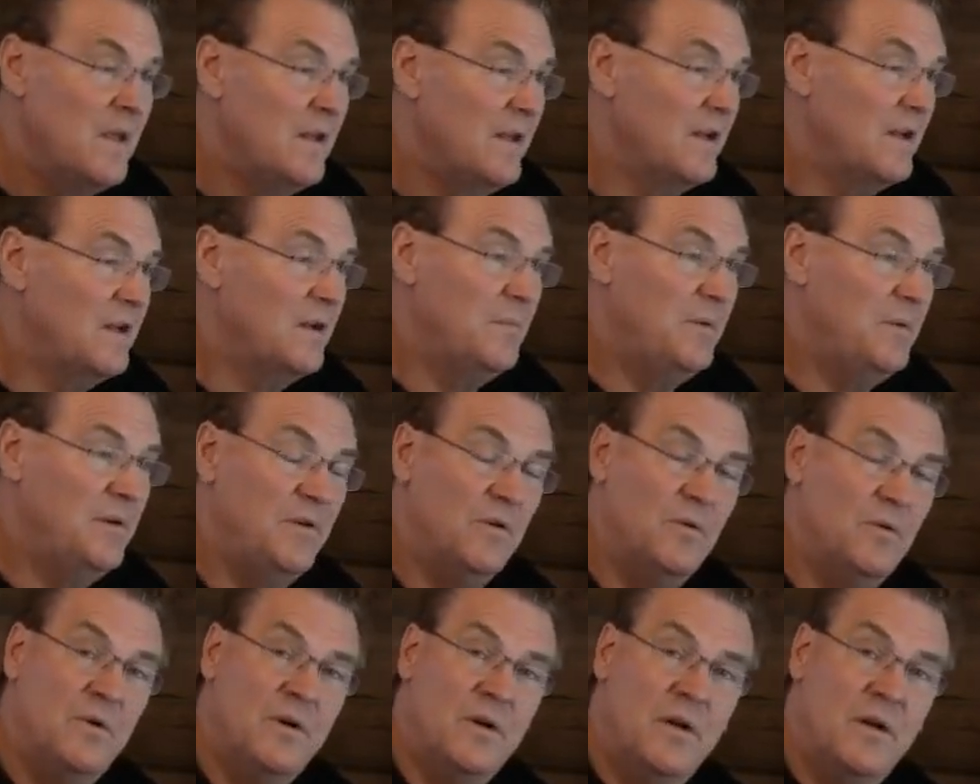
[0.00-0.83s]
They could be
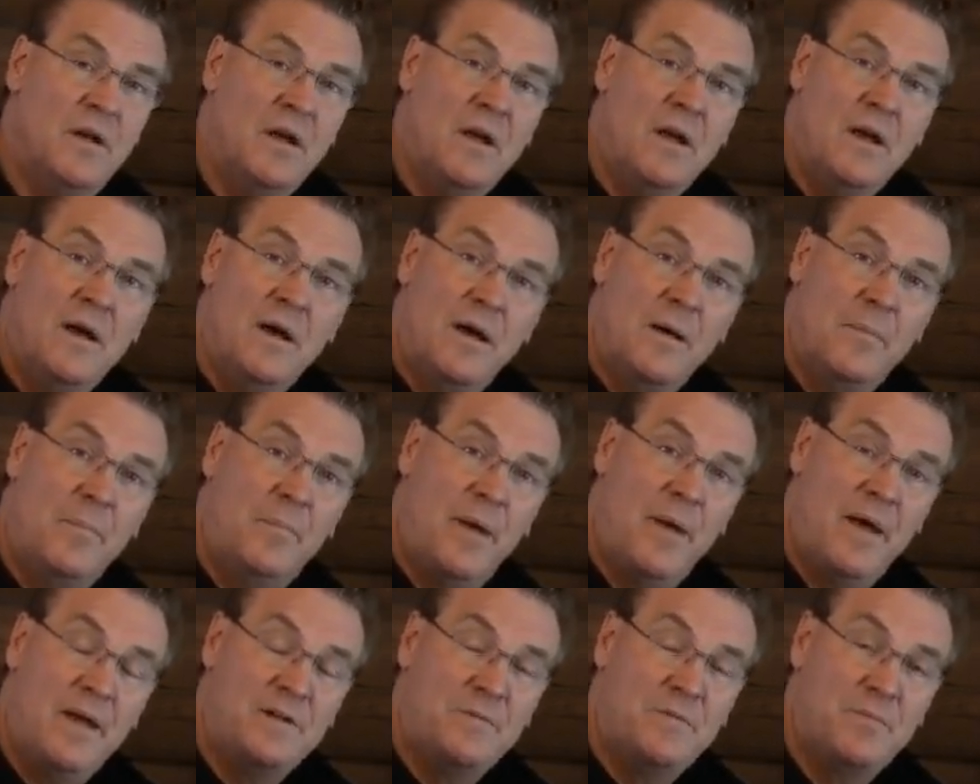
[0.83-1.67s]
doing a
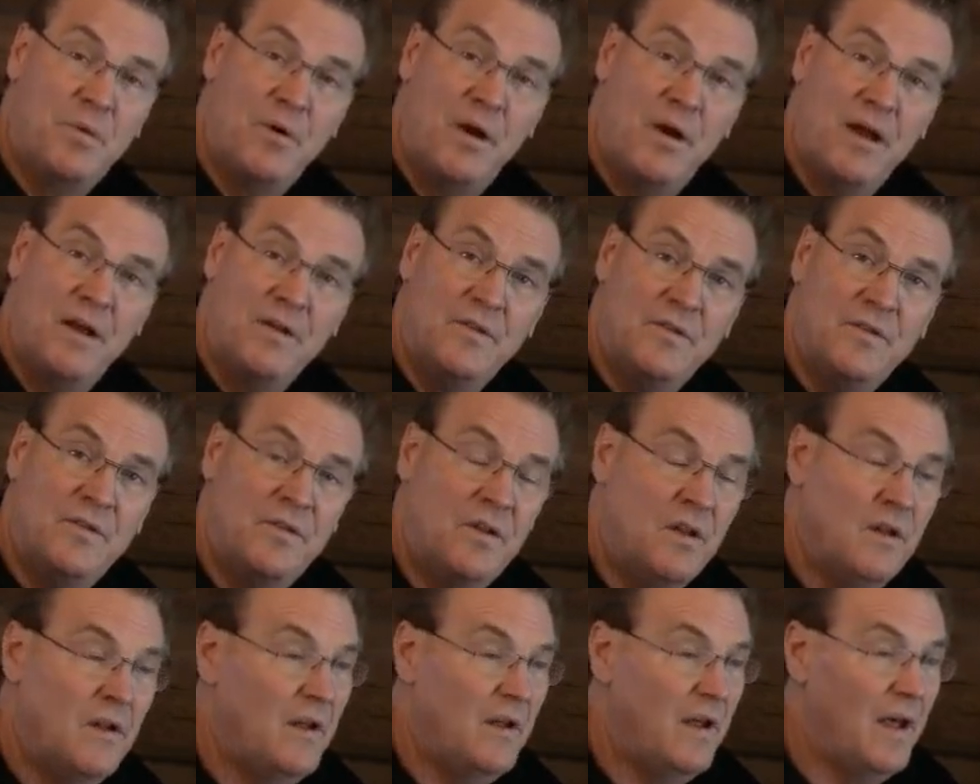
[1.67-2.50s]
bench
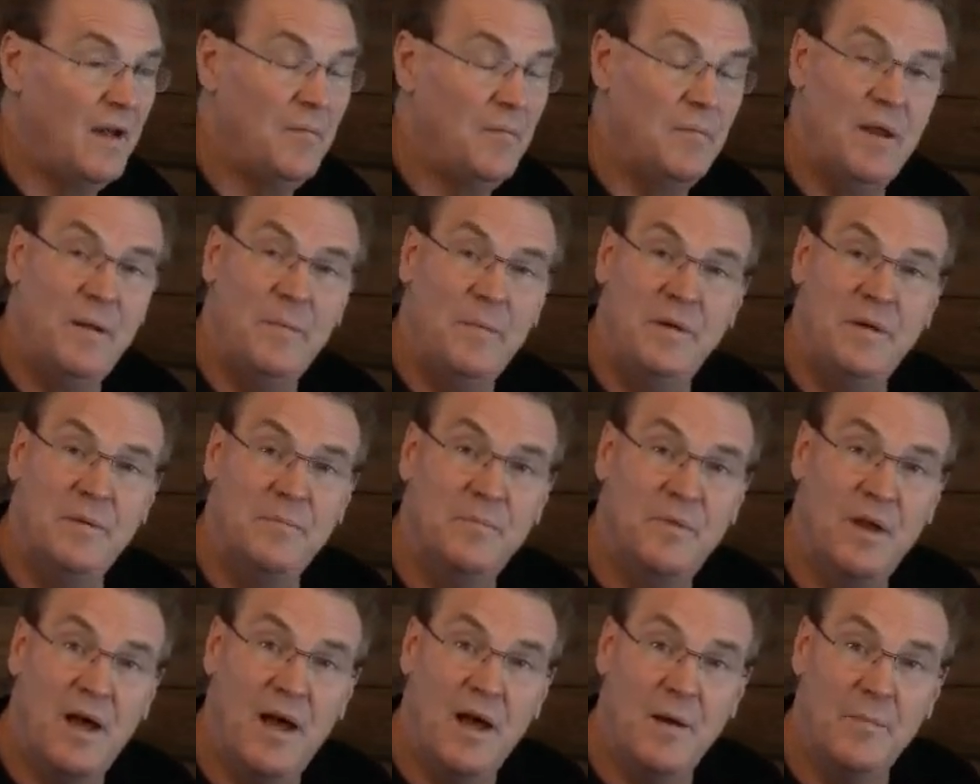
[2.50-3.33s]
press and maybe
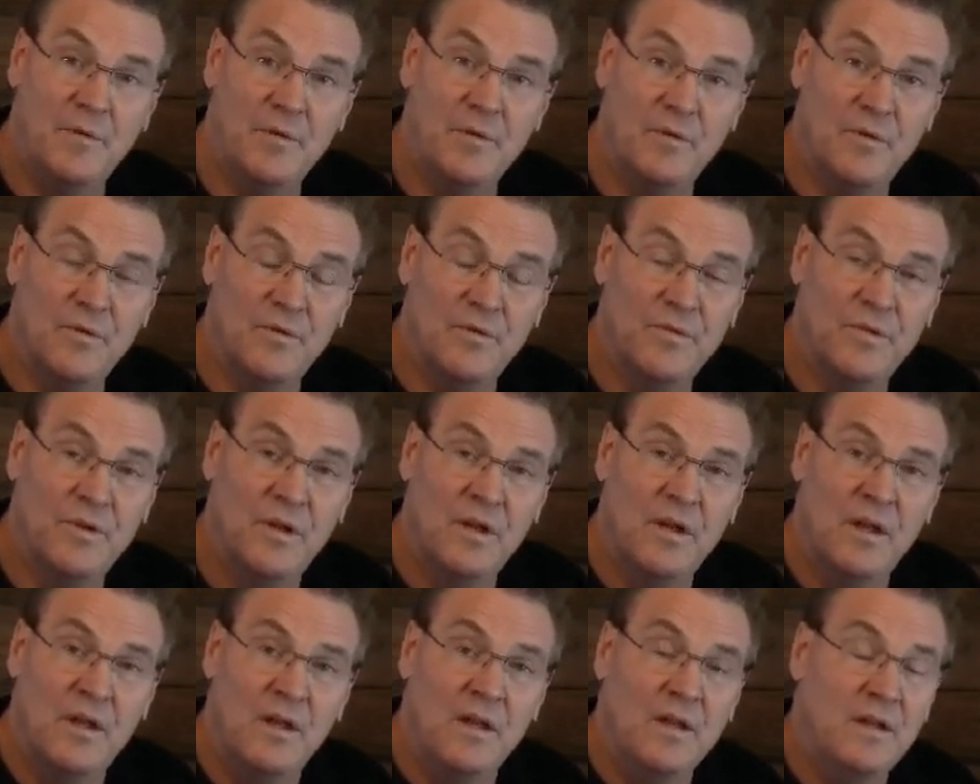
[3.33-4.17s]
abdominals.
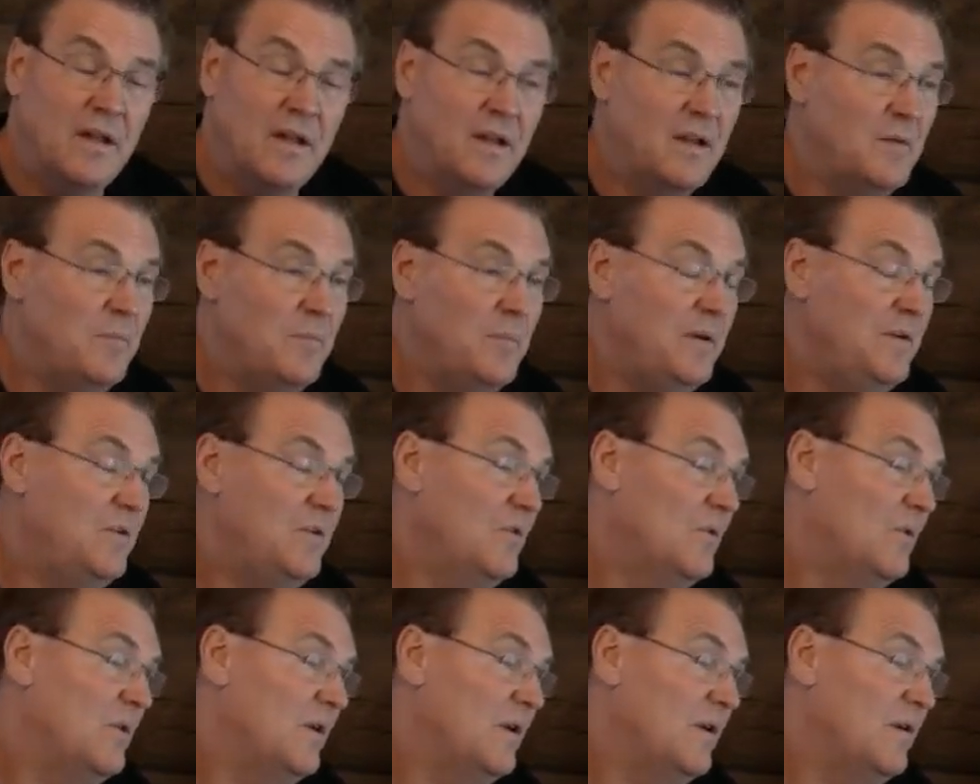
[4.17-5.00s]
They could be
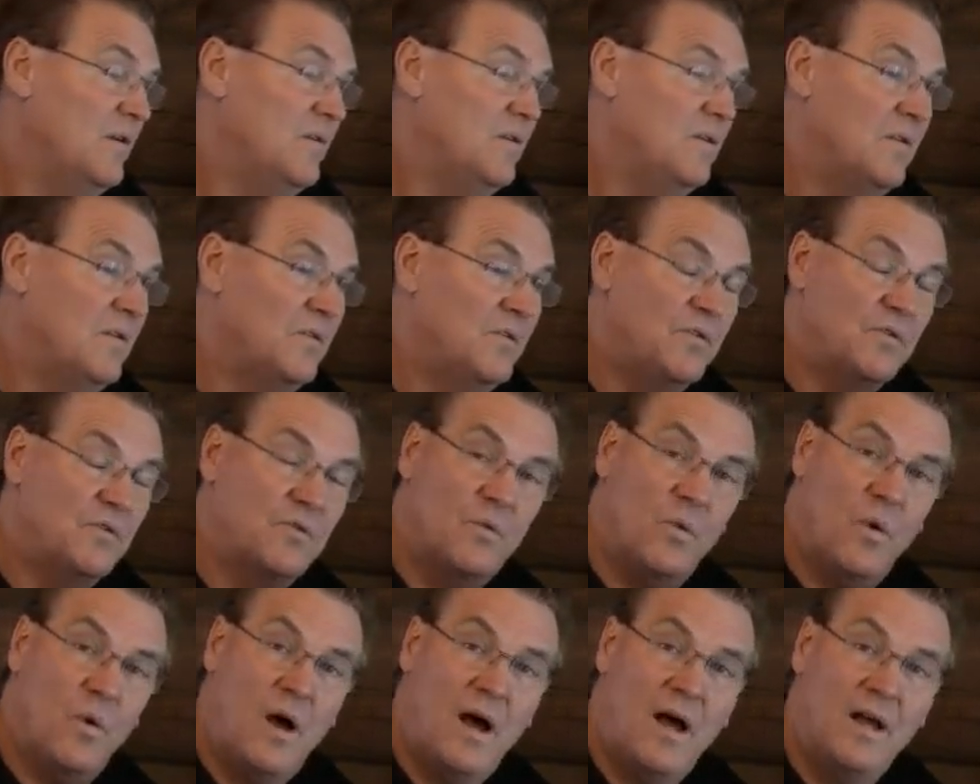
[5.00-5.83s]
doing
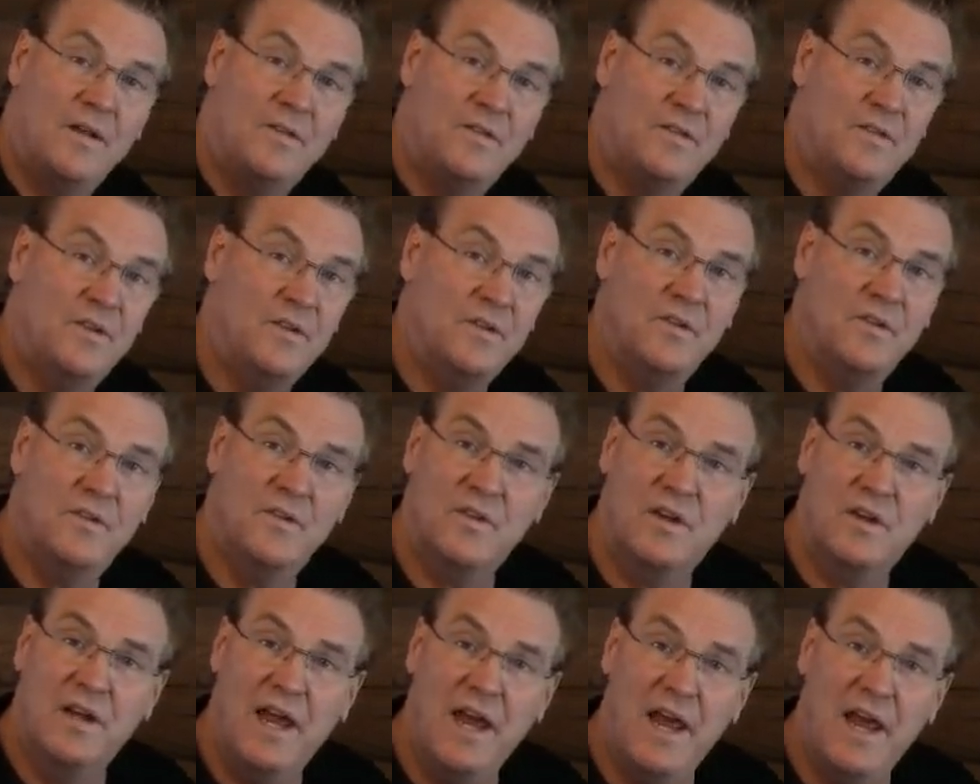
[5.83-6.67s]
squats and
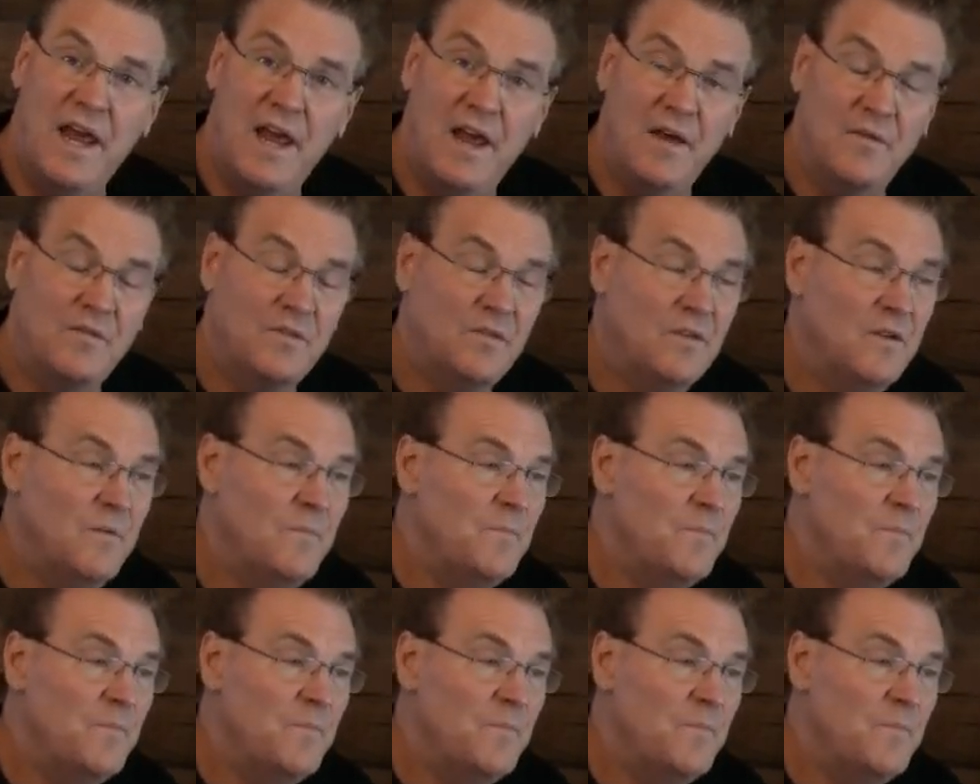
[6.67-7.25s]
calves.